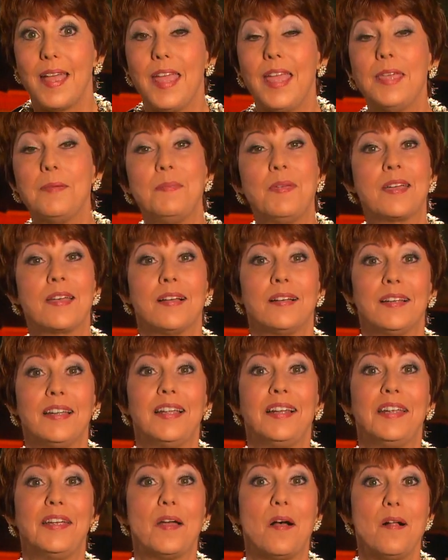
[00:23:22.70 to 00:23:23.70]
Amy
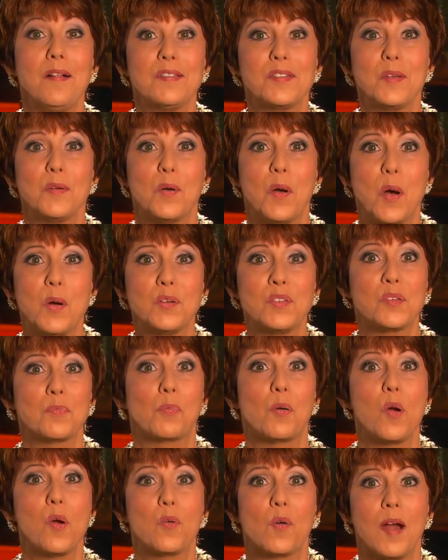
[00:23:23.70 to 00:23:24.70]
Kalili also hosts
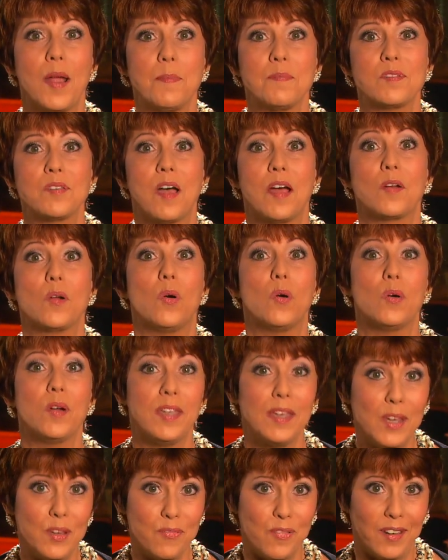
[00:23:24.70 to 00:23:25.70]
programs on
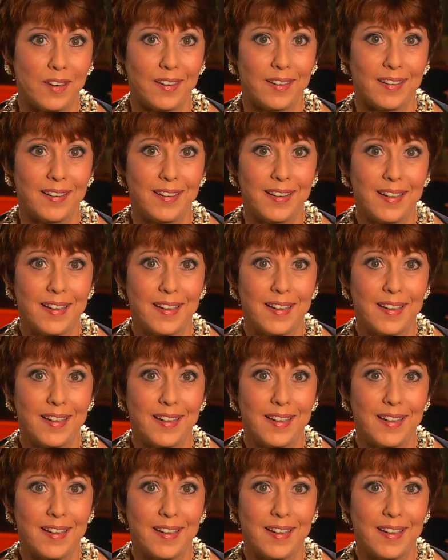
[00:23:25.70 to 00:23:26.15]
Oiwi,